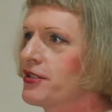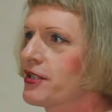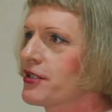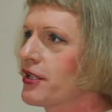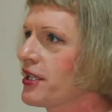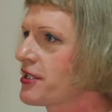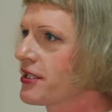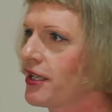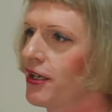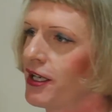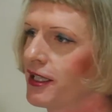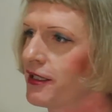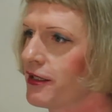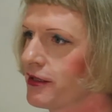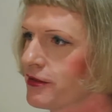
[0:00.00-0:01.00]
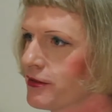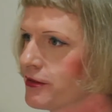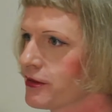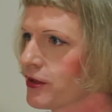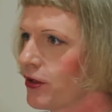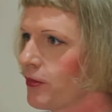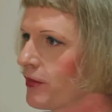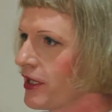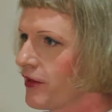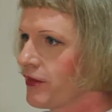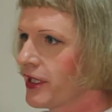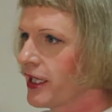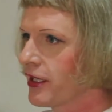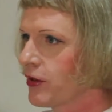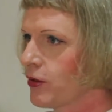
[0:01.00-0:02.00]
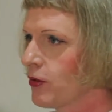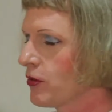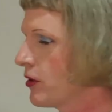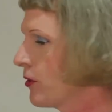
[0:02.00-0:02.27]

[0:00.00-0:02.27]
just I start in the top left-hand corner